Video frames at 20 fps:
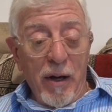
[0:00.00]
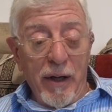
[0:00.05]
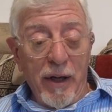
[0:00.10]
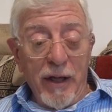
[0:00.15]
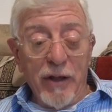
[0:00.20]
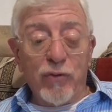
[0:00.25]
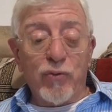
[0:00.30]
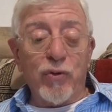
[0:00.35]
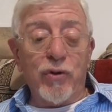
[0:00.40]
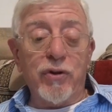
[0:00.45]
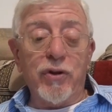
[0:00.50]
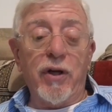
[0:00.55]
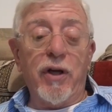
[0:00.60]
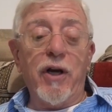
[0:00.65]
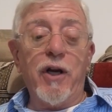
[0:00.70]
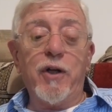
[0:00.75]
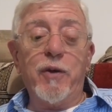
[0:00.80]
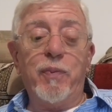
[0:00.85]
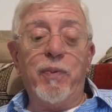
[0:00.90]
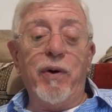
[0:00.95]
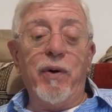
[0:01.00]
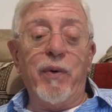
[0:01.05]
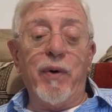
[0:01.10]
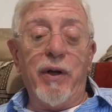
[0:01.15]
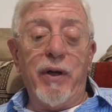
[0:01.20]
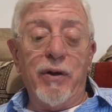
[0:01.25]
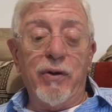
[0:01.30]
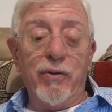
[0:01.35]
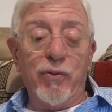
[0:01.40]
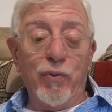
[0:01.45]
interesting
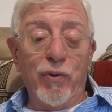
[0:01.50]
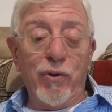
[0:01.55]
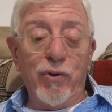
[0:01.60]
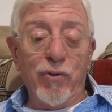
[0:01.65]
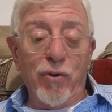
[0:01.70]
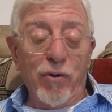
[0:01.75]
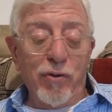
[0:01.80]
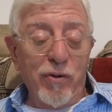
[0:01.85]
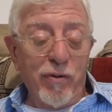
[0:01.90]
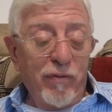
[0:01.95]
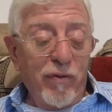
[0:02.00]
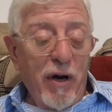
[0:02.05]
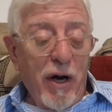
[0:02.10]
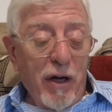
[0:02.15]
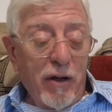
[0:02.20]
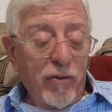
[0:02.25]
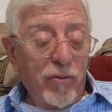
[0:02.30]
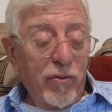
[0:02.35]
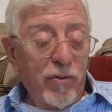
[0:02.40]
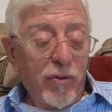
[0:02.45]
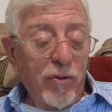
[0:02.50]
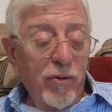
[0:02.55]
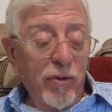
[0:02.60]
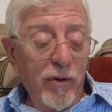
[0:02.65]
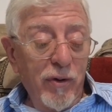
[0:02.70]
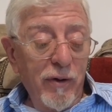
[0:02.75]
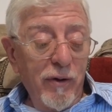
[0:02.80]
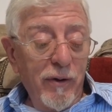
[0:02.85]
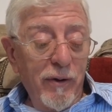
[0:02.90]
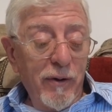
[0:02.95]
experience with Joseph Wachter.
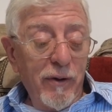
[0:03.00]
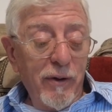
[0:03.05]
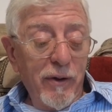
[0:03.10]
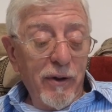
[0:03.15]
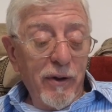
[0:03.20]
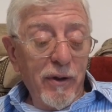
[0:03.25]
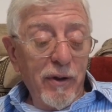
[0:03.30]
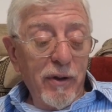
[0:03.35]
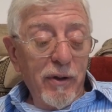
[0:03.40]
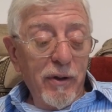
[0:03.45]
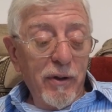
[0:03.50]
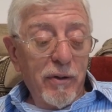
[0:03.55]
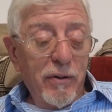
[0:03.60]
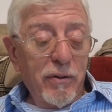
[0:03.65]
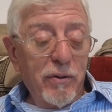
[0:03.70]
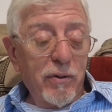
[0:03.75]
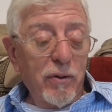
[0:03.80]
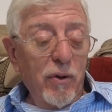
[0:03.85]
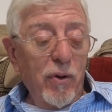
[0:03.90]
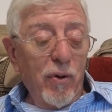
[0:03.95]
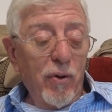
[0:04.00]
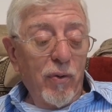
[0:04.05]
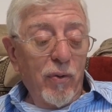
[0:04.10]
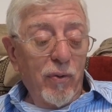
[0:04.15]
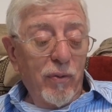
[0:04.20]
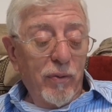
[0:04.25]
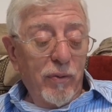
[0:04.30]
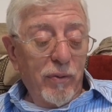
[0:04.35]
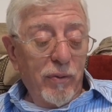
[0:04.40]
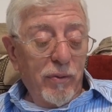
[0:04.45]

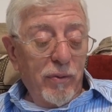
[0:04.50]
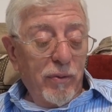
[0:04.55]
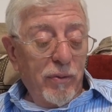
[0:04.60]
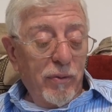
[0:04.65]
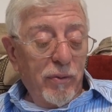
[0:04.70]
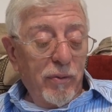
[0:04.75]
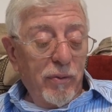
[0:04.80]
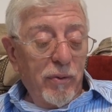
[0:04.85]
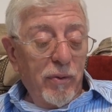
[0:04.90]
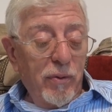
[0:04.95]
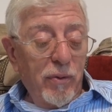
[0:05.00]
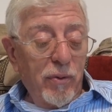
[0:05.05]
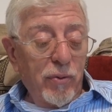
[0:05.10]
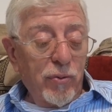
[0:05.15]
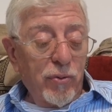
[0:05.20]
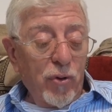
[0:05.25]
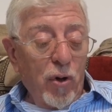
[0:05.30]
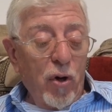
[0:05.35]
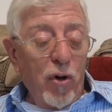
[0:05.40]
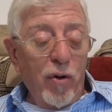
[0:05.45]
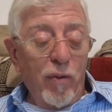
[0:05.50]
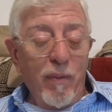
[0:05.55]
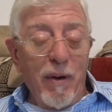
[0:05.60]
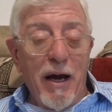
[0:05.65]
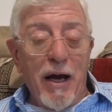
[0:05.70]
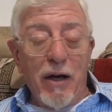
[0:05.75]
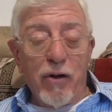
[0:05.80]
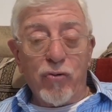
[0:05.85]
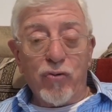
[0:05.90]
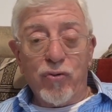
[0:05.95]
So Shalom
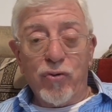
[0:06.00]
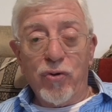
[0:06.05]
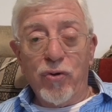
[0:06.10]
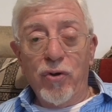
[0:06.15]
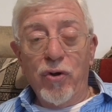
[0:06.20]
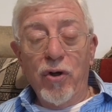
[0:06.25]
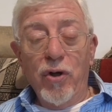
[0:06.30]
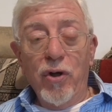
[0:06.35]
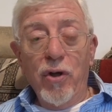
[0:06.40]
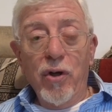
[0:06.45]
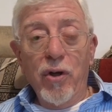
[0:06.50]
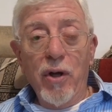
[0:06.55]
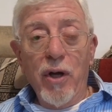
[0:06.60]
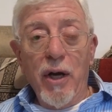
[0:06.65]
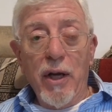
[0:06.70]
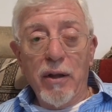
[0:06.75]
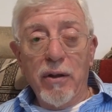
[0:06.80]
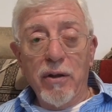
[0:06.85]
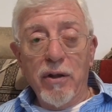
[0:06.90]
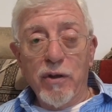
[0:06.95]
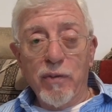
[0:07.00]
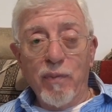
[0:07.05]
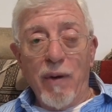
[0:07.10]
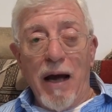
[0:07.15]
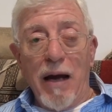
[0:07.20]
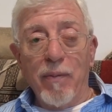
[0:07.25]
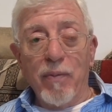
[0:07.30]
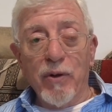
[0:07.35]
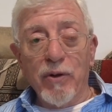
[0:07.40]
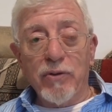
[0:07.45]
Ash had this
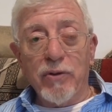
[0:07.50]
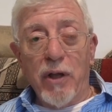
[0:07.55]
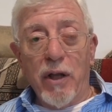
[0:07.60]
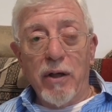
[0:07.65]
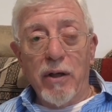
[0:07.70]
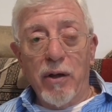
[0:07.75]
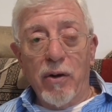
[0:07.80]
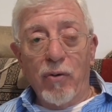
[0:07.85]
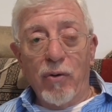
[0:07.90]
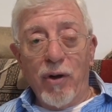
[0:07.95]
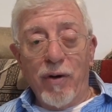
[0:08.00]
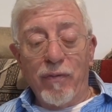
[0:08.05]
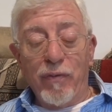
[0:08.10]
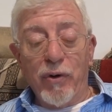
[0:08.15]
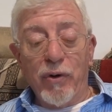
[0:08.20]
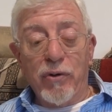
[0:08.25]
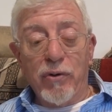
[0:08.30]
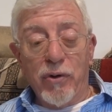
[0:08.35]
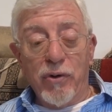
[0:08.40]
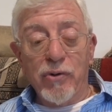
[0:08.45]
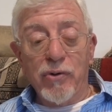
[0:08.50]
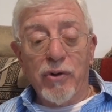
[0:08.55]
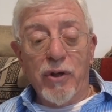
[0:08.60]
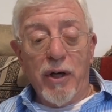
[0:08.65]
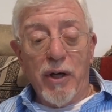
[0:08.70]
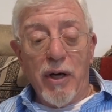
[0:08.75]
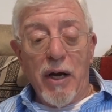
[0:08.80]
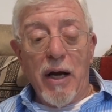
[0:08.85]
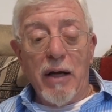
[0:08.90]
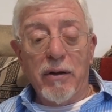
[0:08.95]
Bible study on every
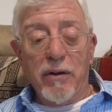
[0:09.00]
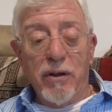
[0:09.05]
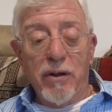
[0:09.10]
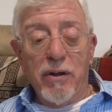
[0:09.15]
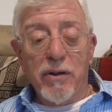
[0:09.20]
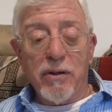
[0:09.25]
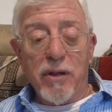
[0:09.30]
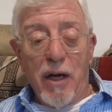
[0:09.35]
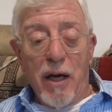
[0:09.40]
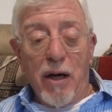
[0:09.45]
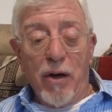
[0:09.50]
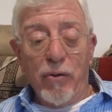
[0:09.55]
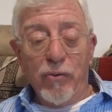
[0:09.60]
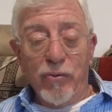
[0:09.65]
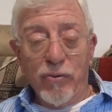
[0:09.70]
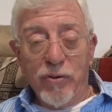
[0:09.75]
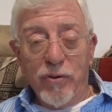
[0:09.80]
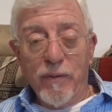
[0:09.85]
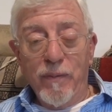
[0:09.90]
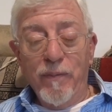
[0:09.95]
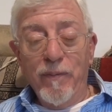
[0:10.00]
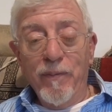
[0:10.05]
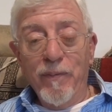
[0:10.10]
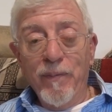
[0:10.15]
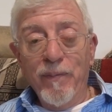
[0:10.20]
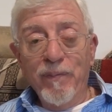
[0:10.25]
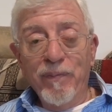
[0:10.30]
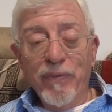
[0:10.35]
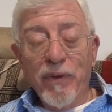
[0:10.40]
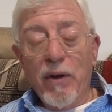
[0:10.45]
Thursday night in his house.
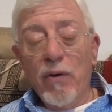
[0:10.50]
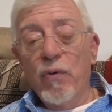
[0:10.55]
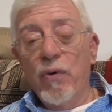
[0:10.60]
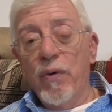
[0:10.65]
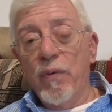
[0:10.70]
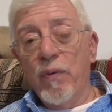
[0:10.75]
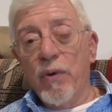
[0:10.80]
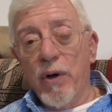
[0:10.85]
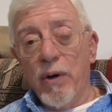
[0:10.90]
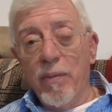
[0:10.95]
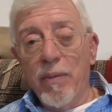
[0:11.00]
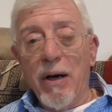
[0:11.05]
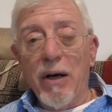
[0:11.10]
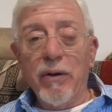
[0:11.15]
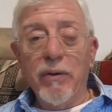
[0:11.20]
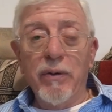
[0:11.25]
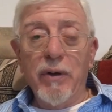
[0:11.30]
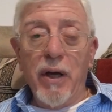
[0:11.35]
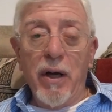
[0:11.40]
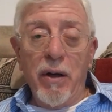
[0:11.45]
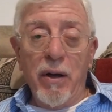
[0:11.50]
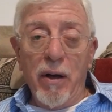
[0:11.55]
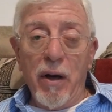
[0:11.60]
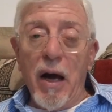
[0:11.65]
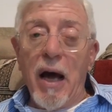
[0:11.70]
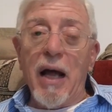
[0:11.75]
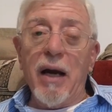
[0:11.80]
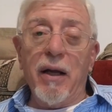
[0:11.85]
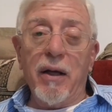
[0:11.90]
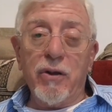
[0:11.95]
We were about
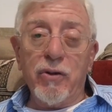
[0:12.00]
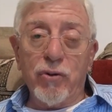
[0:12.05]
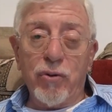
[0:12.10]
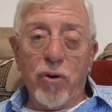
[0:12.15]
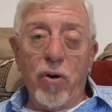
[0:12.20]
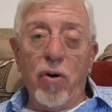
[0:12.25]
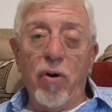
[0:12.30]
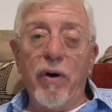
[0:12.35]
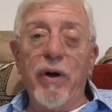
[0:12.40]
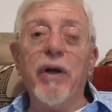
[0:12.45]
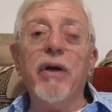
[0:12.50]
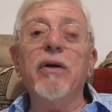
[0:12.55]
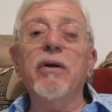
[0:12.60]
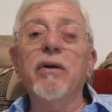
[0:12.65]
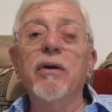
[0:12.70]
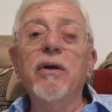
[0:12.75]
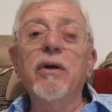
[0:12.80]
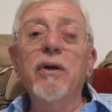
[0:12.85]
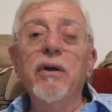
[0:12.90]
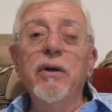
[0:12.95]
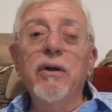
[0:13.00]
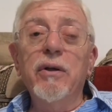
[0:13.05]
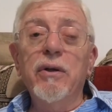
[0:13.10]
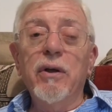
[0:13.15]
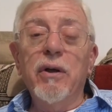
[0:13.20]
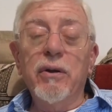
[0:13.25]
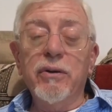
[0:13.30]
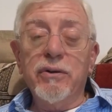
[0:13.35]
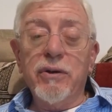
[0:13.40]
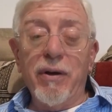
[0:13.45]
Alex Cohen,
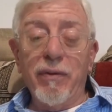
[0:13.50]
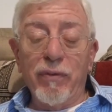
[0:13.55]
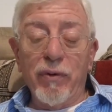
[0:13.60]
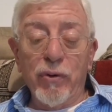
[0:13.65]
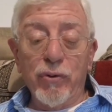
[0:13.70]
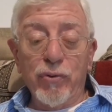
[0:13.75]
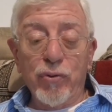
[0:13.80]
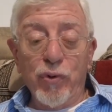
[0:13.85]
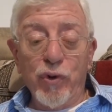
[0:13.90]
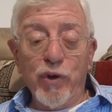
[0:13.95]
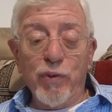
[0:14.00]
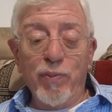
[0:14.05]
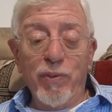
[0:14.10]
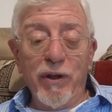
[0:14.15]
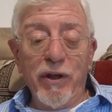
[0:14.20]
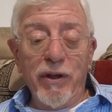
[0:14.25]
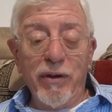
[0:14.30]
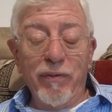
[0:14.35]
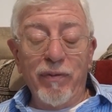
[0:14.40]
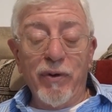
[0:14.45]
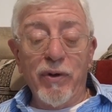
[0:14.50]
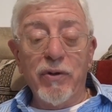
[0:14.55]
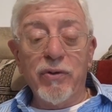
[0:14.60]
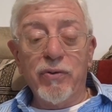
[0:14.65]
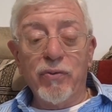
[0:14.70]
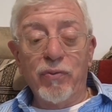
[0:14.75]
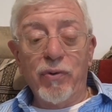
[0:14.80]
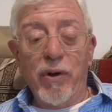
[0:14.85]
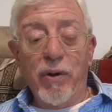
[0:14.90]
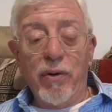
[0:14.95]
several Jewish believers.